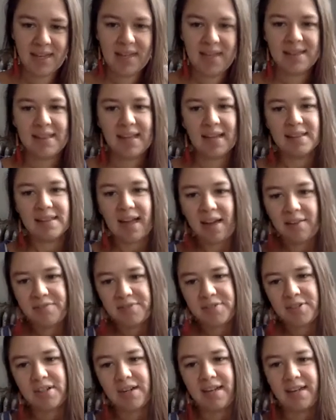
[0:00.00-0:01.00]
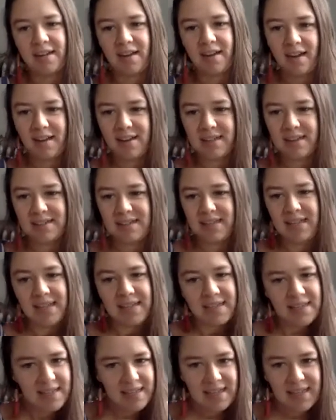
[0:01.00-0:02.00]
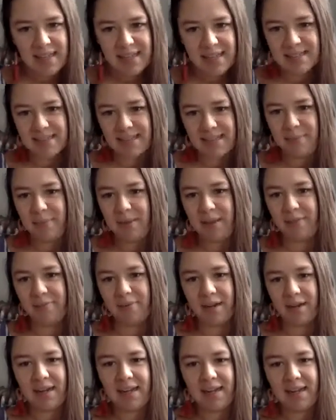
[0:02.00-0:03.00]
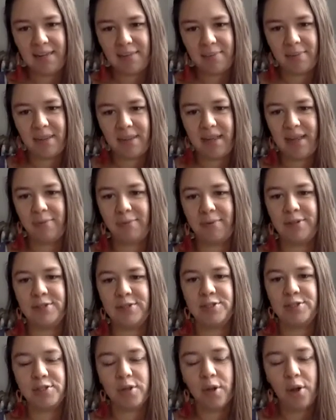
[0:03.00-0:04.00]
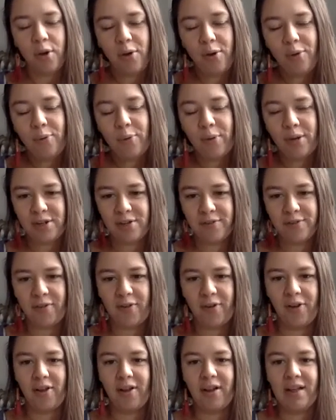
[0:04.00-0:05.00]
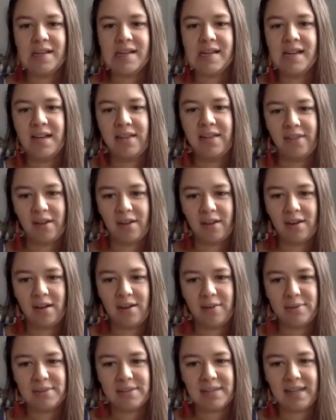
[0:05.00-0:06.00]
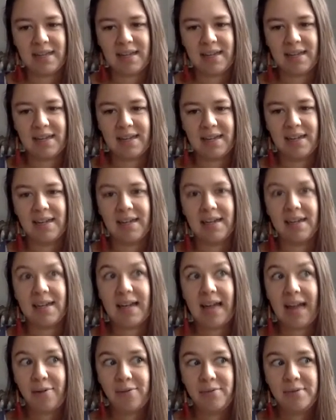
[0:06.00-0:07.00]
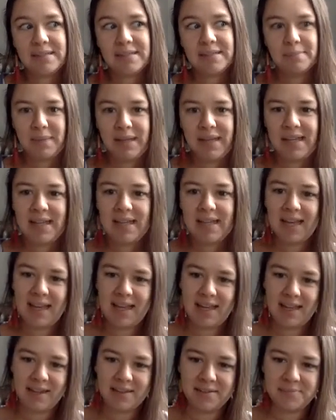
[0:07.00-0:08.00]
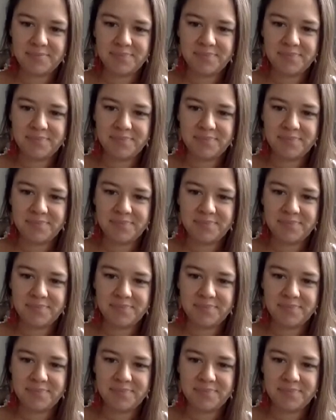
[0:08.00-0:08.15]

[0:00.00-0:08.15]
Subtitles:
That laughter and hugs, eating and sleeping, running and playing were so wonderful that God was like, count me in.